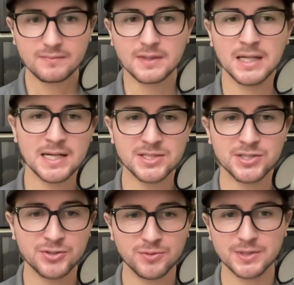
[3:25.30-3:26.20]
has to
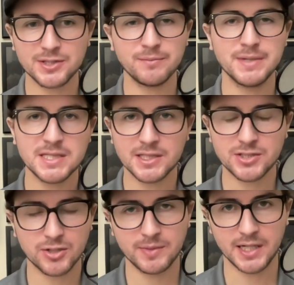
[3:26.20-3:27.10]
do with they're missing
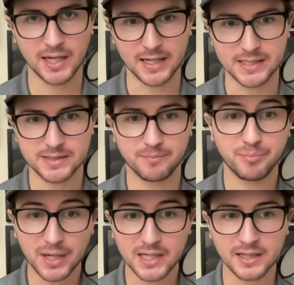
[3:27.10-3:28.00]
so many guys.
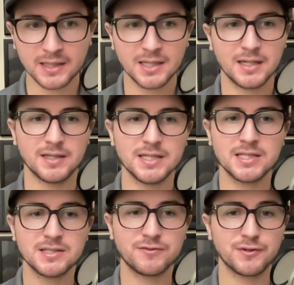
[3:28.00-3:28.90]
But this
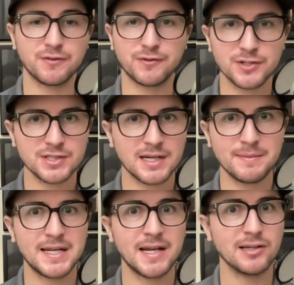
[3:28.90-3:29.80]
is, for the first time
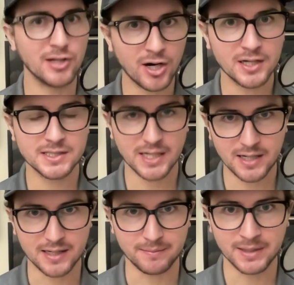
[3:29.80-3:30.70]
in a long
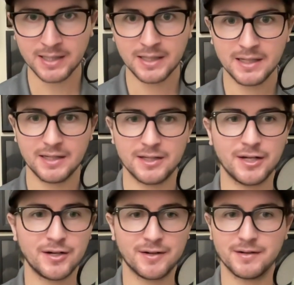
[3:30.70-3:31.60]
time,
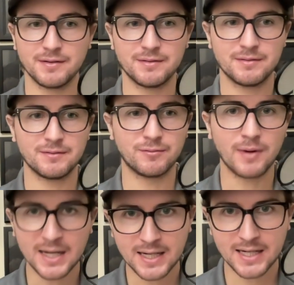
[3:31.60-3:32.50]
their
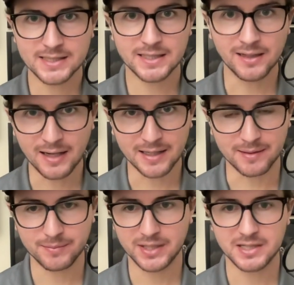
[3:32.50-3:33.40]
right-handed
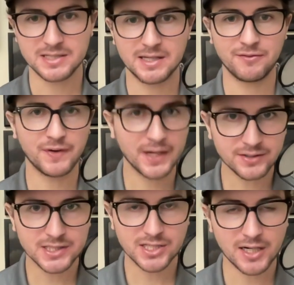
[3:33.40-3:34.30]
lineup, because they
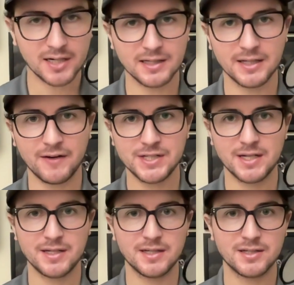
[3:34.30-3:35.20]
finally saw a
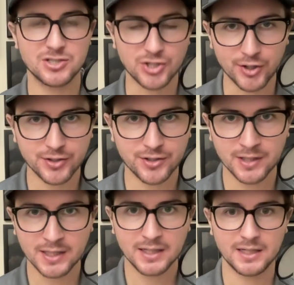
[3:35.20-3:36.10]
left-handed starter
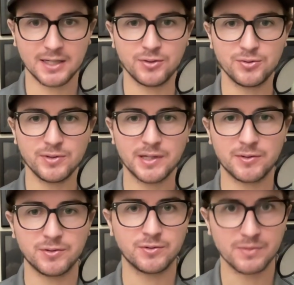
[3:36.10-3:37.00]
in
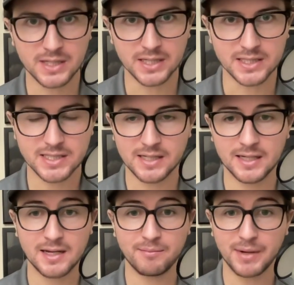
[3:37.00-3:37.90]
Julio Urias. It
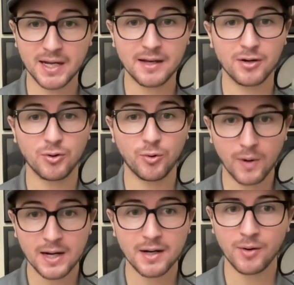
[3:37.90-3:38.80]
had been
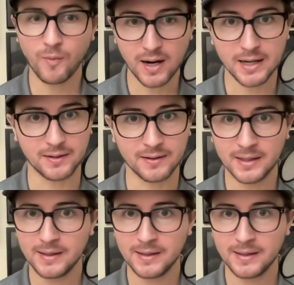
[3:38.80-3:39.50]
quite a while.